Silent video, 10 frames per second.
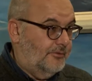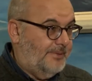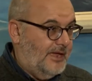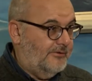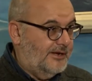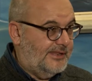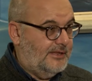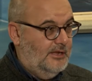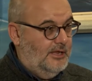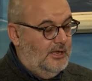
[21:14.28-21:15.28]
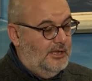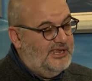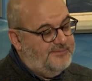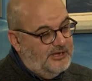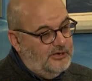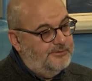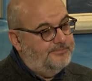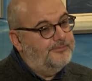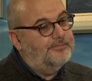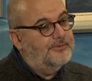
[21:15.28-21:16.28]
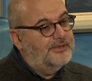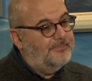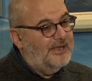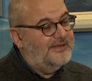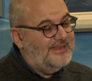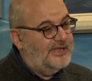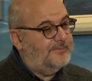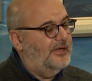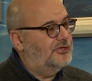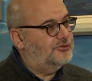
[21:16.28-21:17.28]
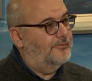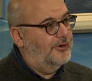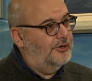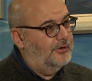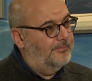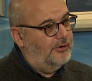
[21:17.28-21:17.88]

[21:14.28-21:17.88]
your parents. It may not depend that much on where you're